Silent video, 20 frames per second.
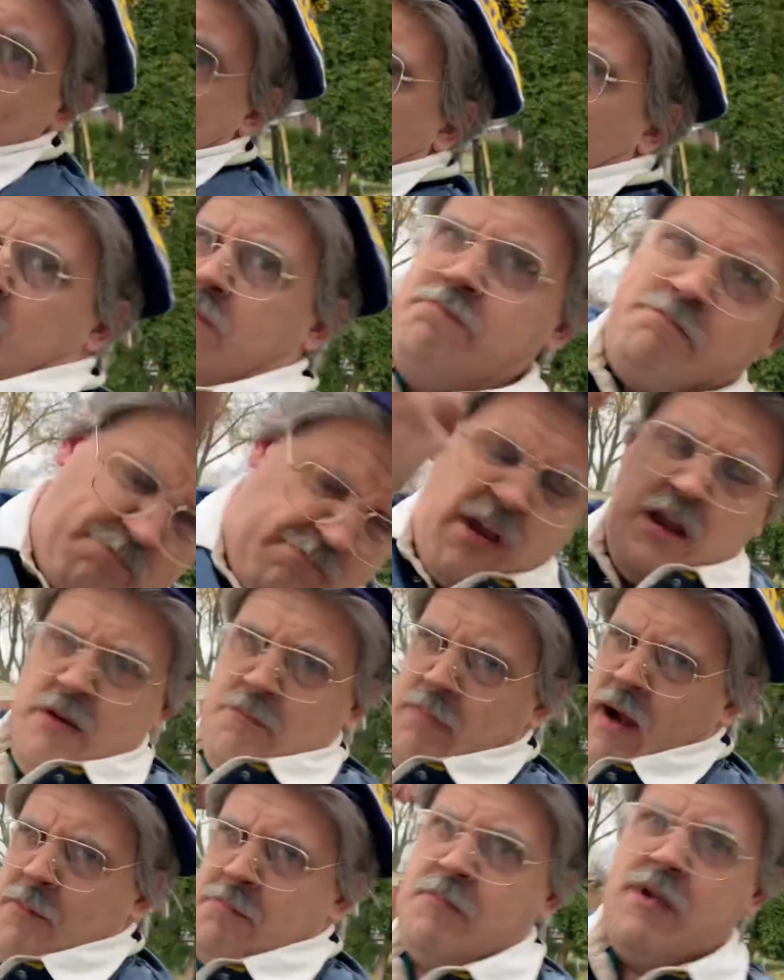bop,
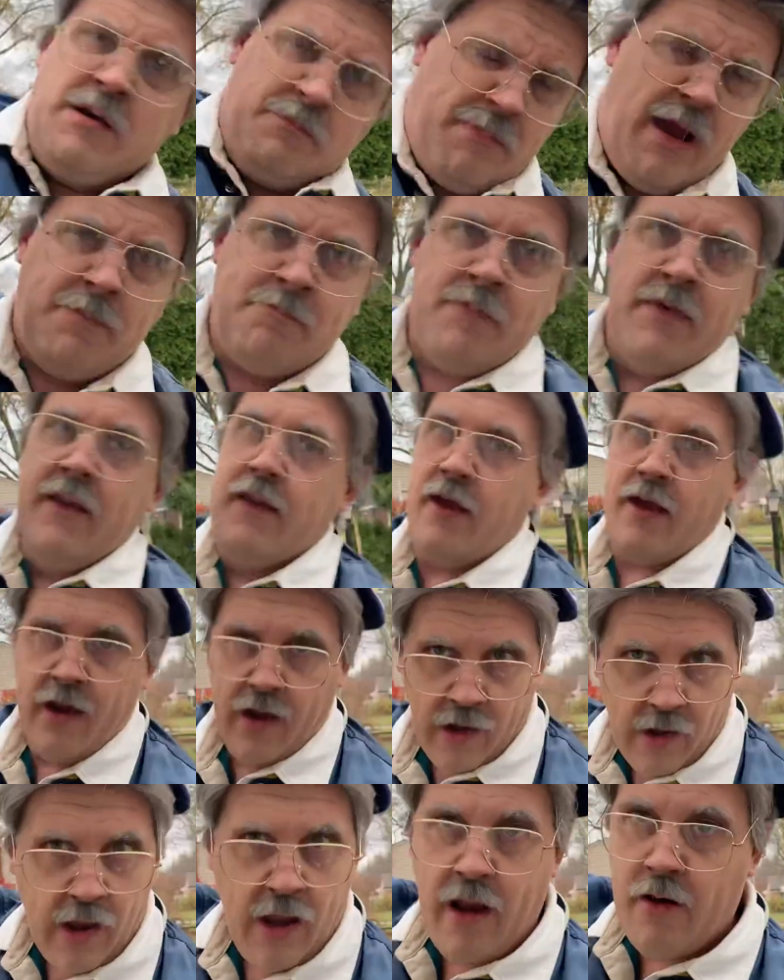bop, bop.
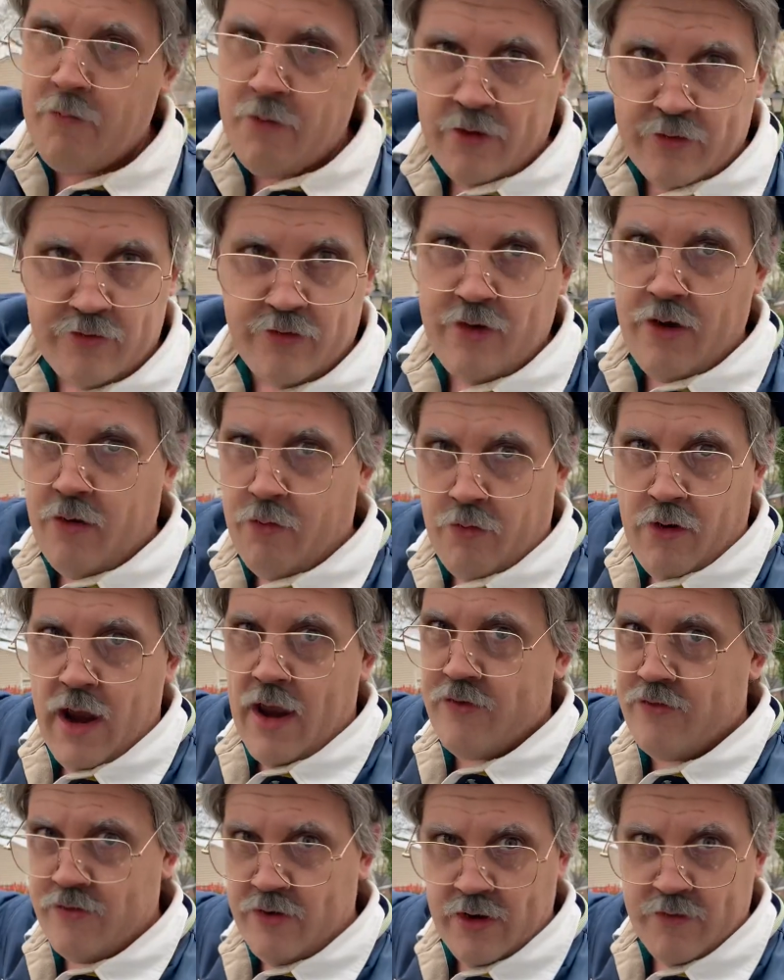That was the
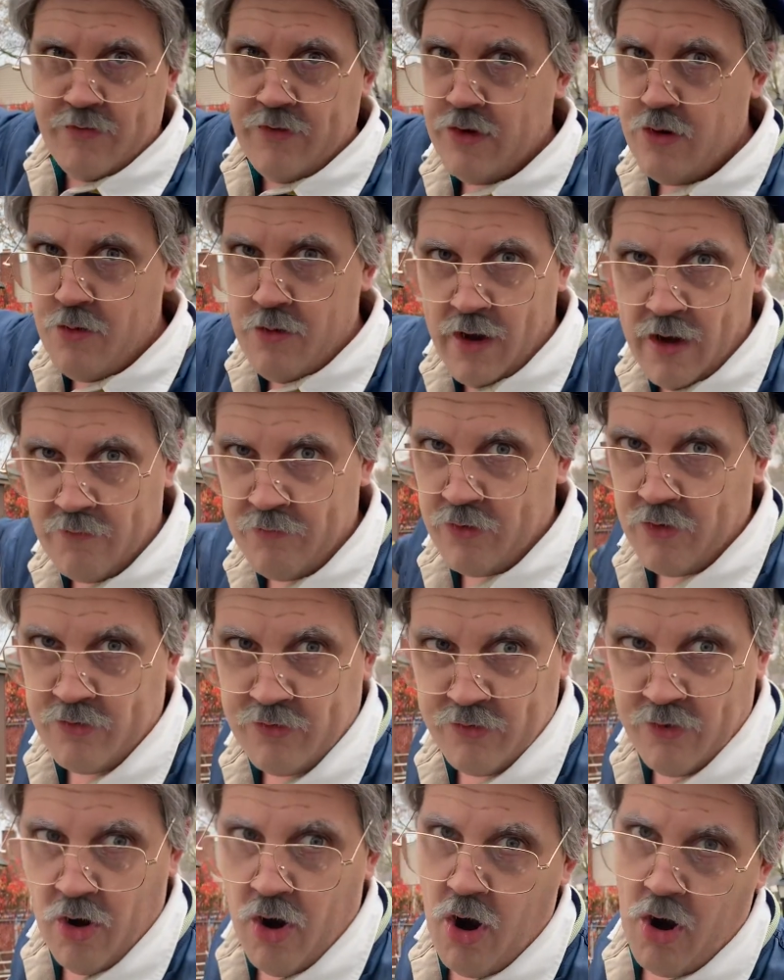rest of you ever
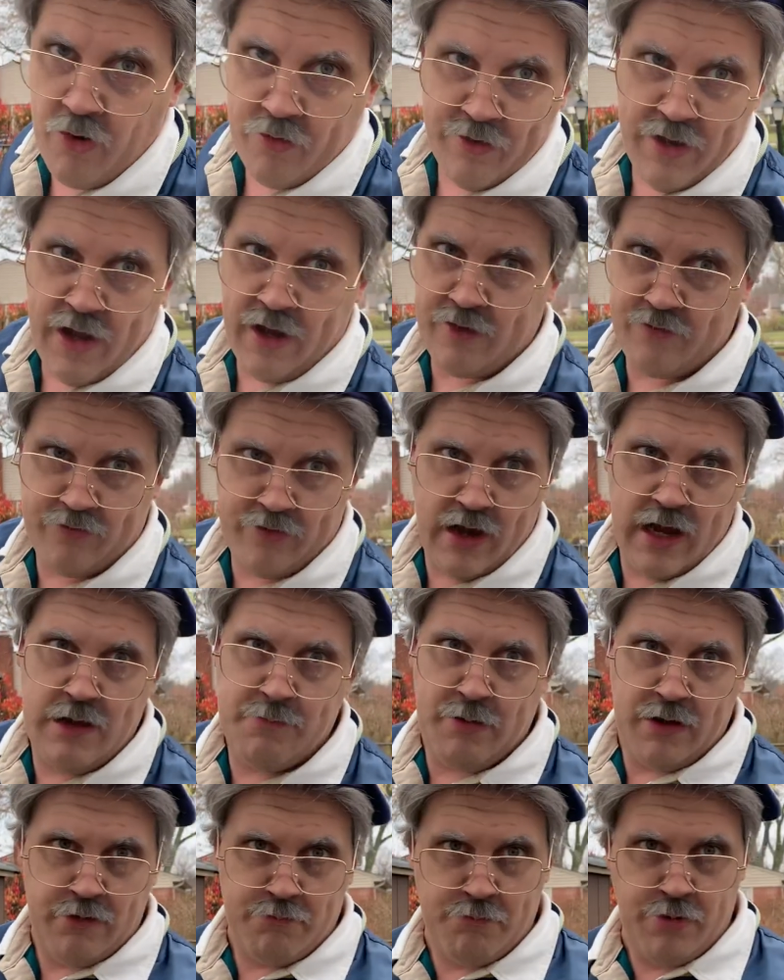saw Nick
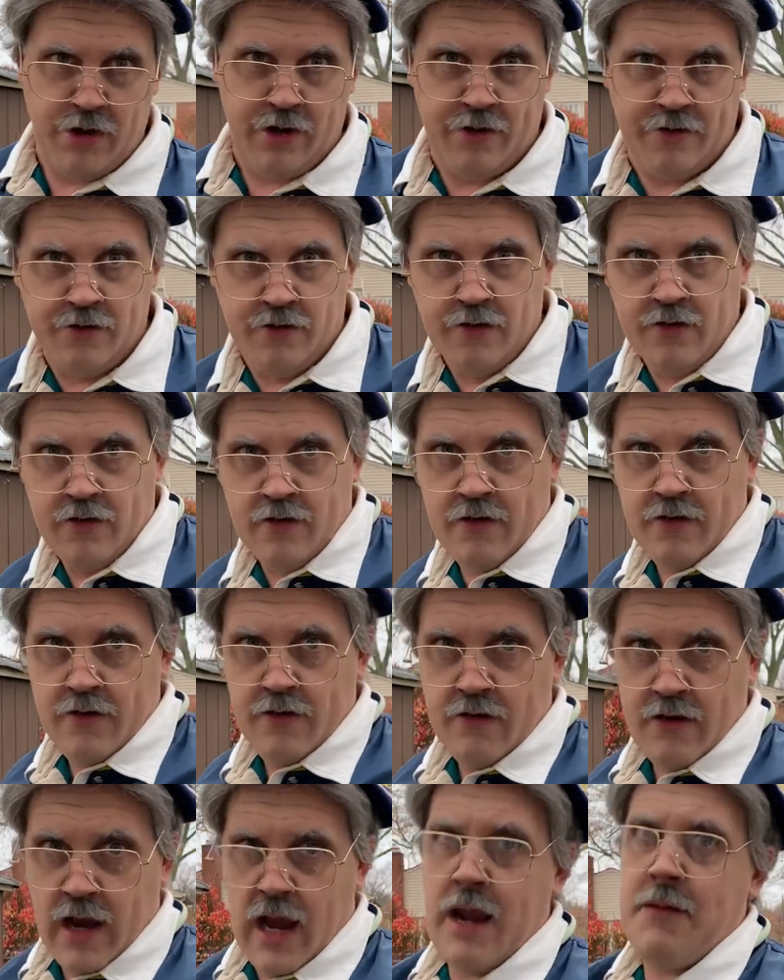Saban, bud.
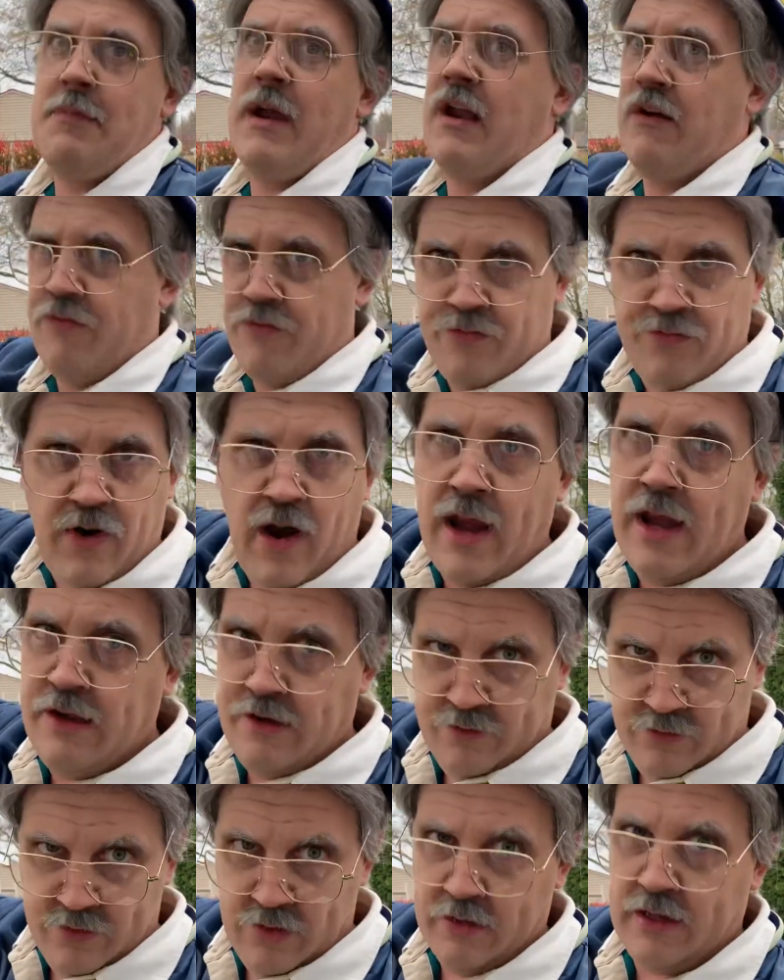I've been
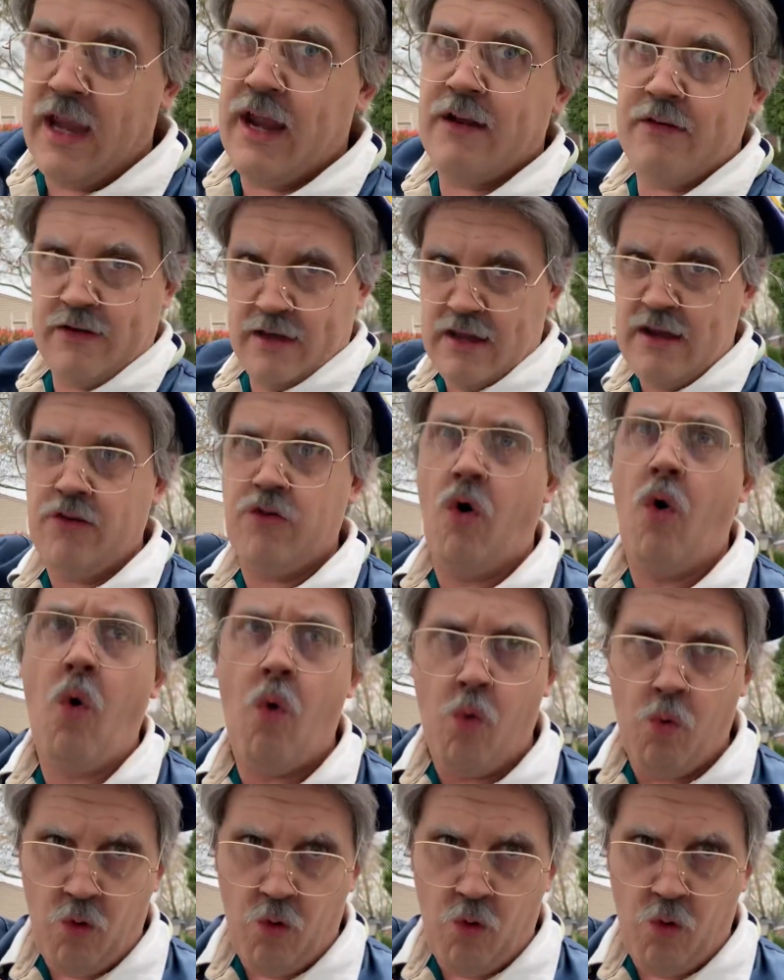fighting to get these old